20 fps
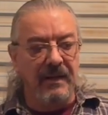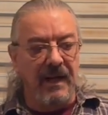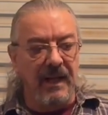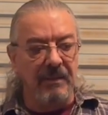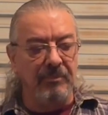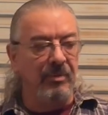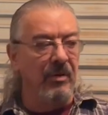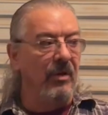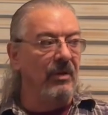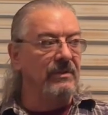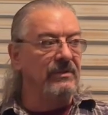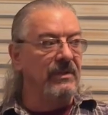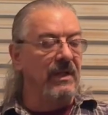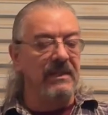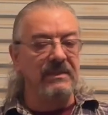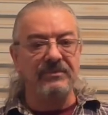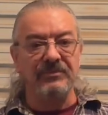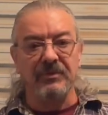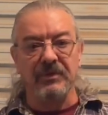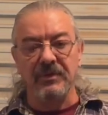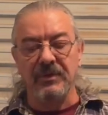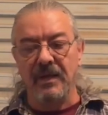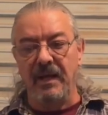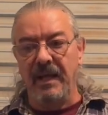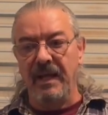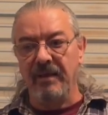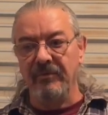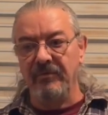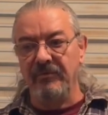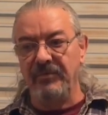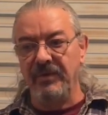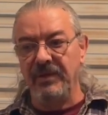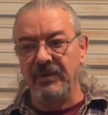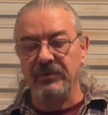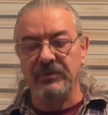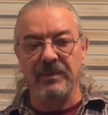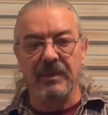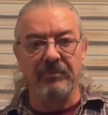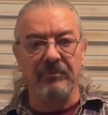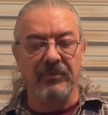I apologize for not having
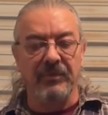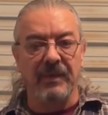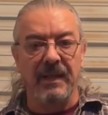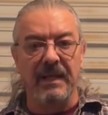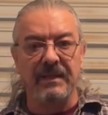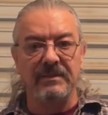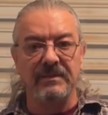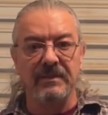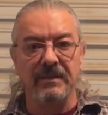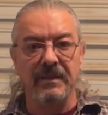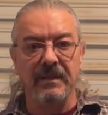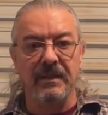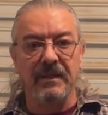videos up for the last,